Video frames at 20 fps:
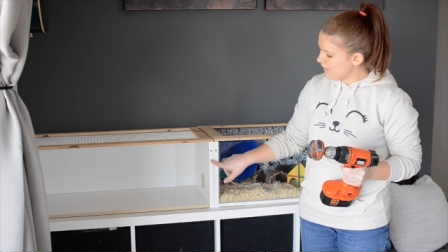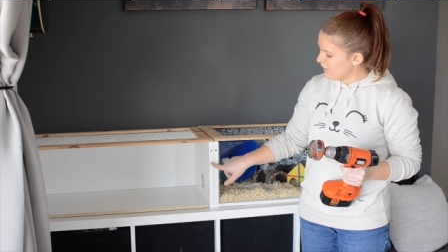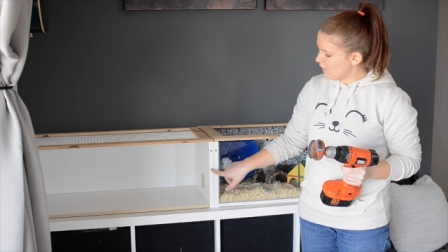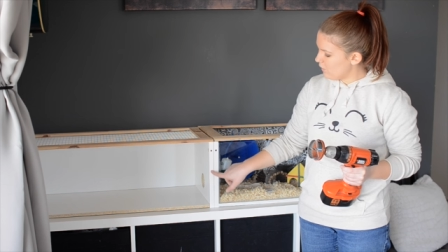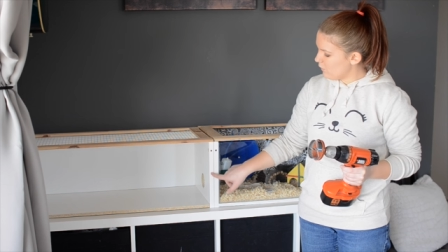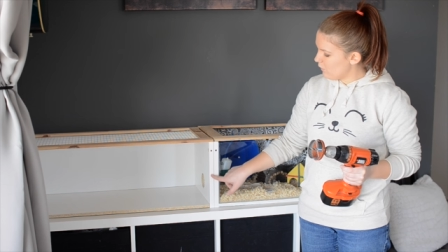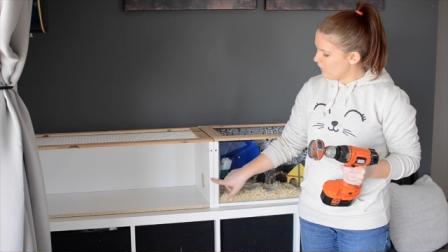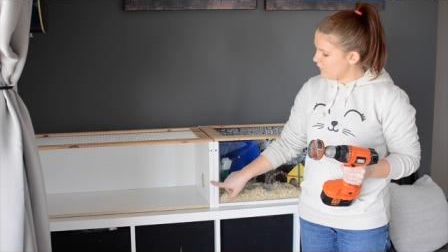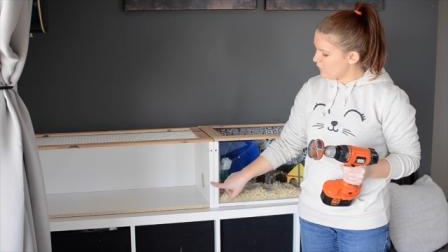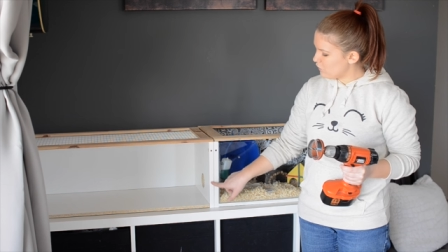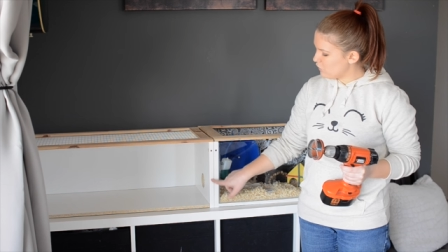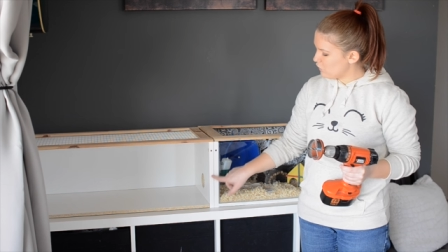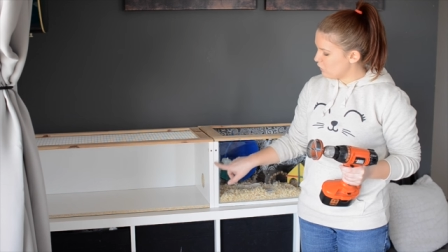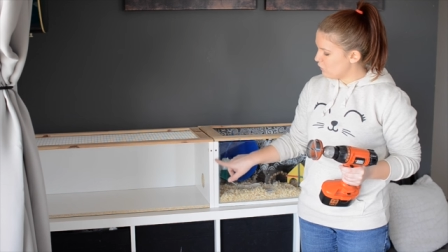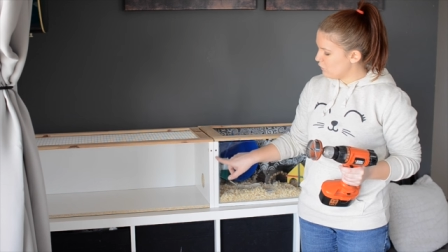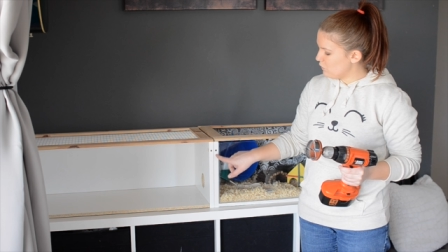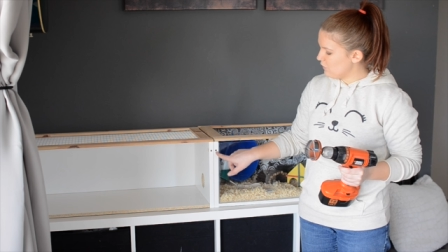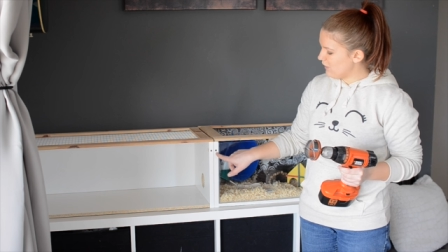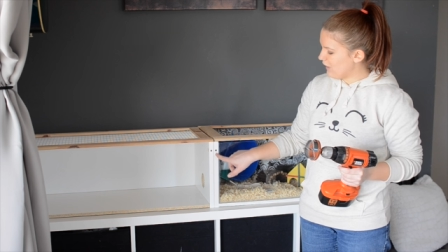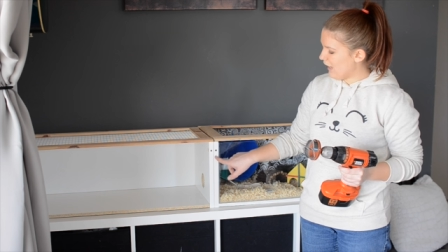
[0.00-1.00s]
here where the
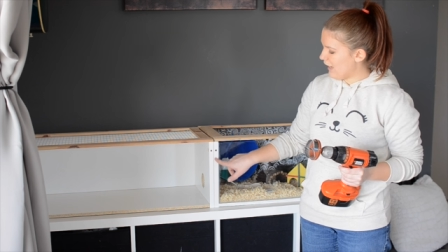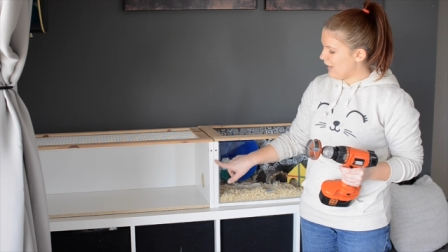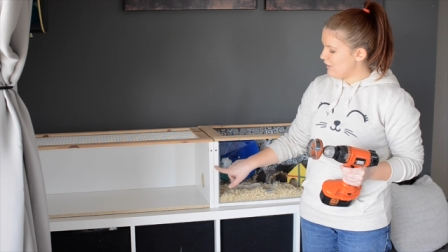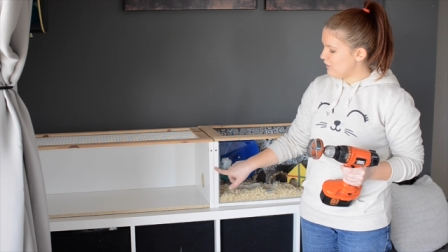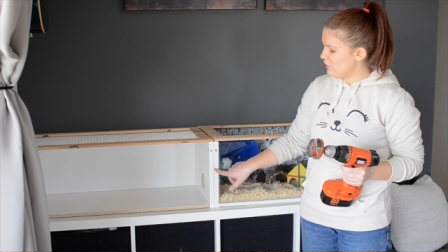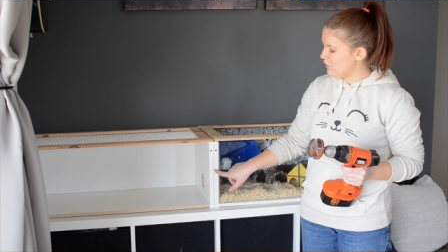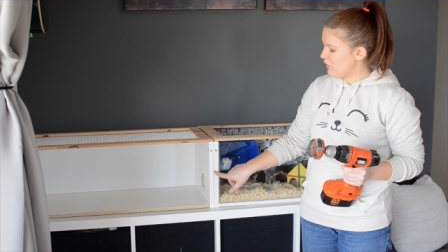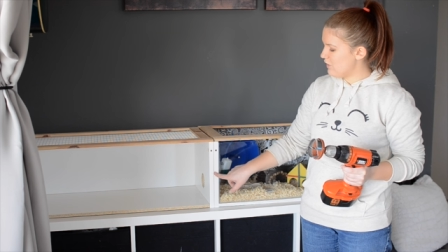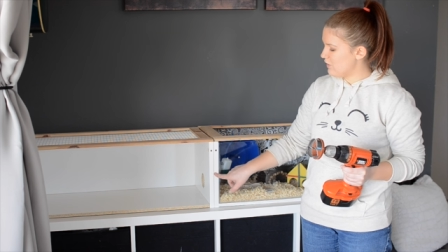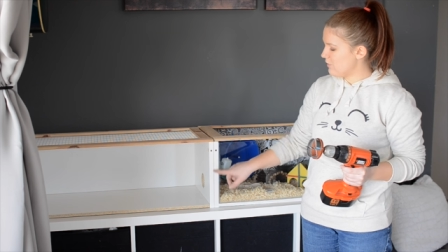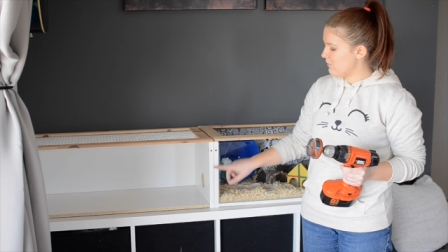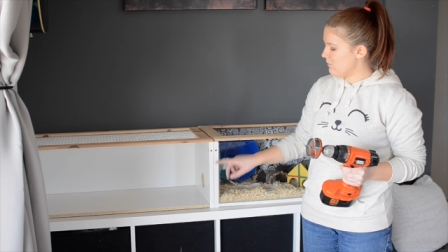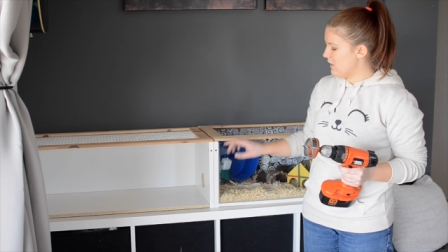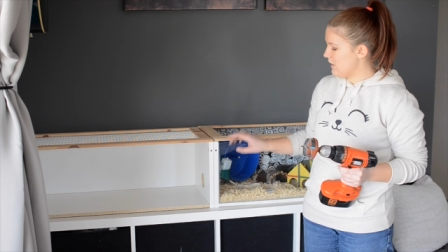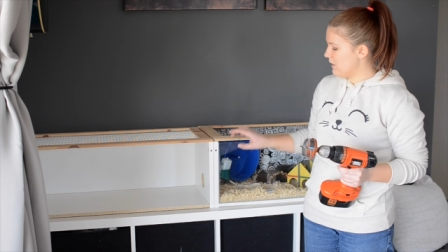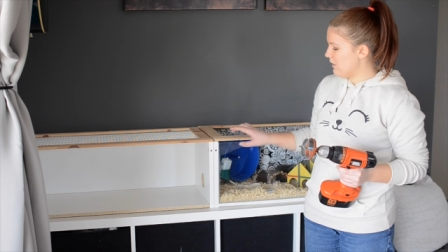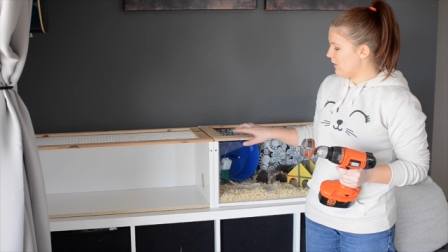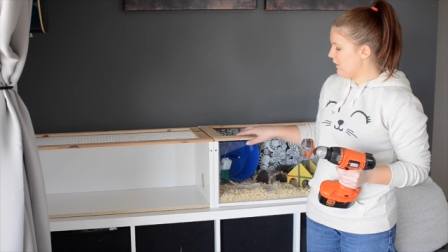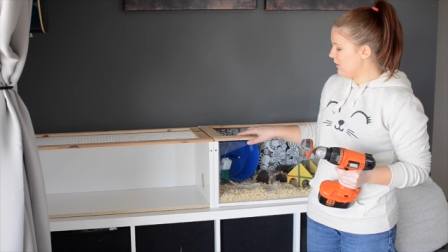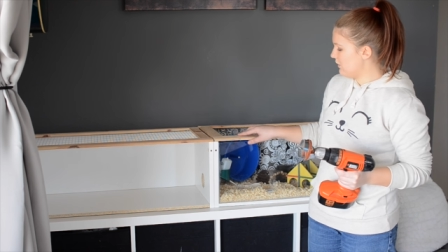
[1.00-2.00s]
two cages
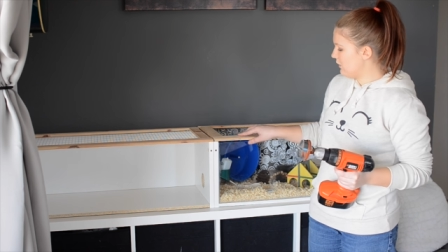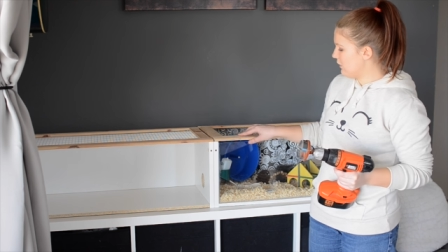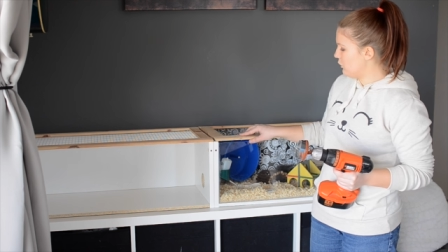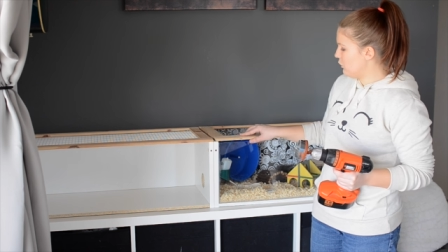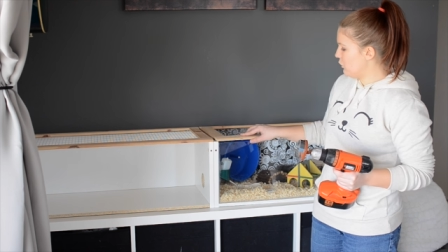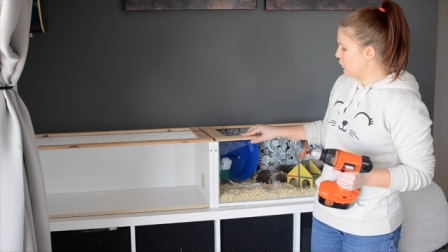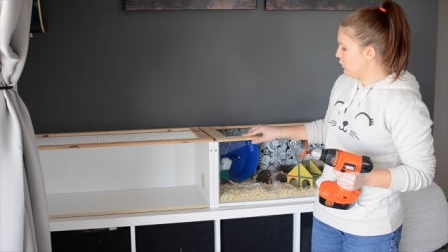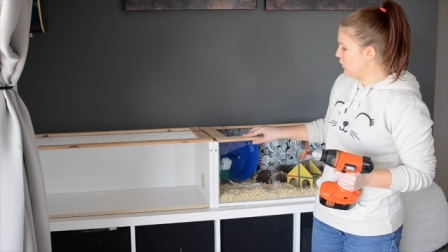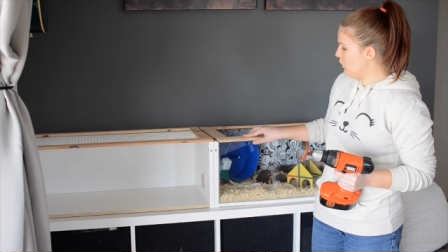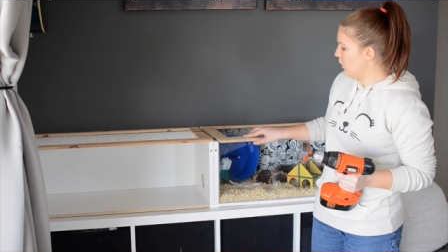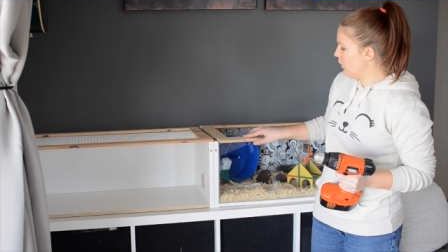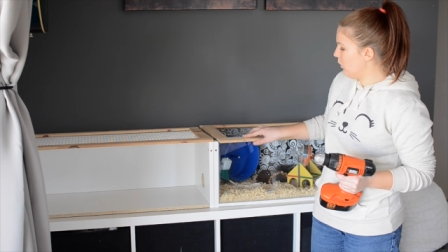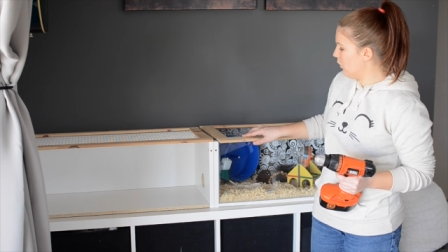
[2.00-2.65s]
meet. There's the two